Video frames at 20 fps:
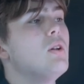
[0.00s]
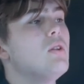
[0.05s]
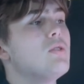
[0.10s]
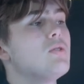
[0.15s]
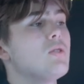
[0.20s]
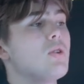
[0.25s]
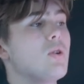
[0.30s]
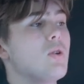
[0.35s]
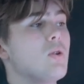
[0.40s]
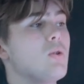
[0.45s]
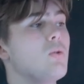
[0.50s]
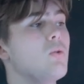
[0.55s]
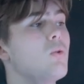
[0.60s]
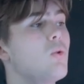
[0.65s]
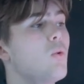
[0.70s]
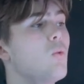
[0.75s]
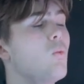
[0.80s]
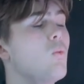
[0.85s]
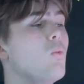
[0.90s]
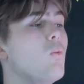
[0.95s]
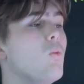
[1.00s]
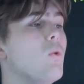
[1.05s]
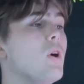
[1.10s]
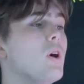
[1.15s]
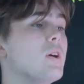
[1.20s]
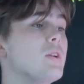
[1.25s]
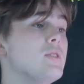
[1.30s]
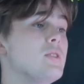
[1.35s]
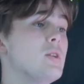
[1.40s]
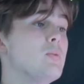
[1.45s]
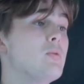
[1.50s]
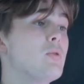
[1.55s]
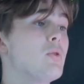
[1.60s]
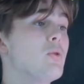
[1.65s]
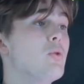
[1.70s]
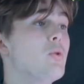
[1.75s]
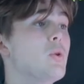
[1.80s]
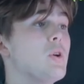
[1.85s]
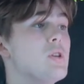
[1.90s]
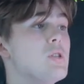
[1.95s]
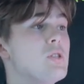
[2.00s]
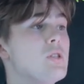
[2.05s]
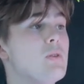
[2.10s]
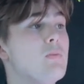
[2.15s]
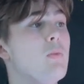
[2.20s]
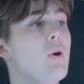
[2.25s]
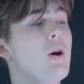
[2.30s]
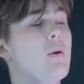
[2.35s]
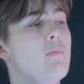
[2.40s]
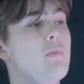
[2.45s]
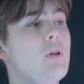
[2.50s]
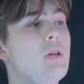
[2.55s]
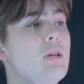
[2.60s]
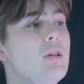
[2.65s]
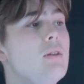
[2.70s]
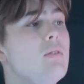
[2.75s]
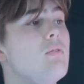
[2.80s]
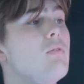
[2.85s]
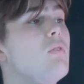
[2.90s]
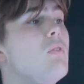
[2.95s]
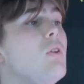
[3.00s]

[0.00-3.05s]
So a typical question might be,